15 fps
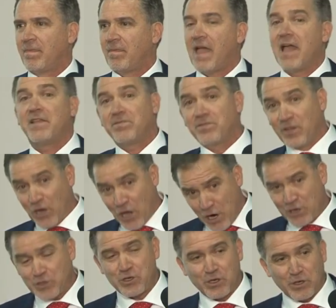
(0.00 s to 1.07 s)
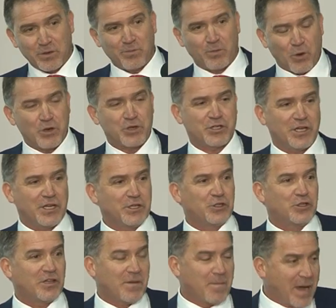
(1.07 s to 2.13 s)
and the larger portion
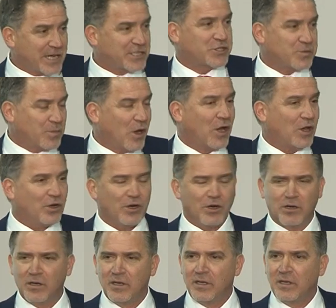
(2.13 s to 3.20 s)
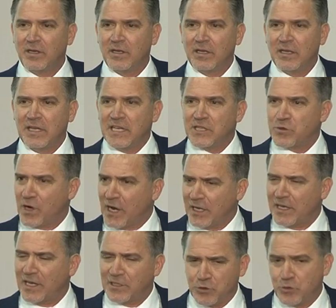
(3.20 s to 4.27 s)
to the much smaller
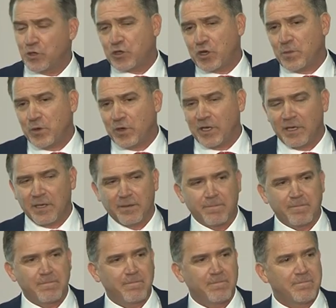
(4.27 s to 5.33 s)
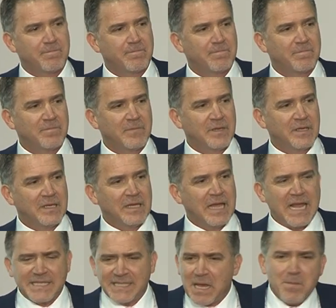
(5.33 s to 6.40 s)
Israeli Jewish community.
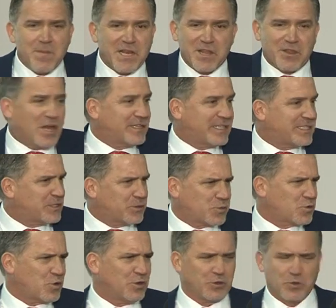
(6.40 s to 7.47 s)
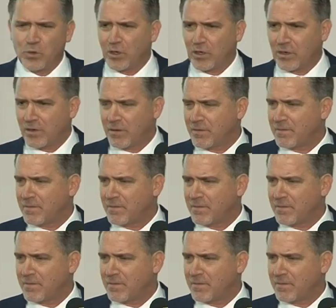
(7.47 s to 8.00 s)
And somebody thought that this was going to work.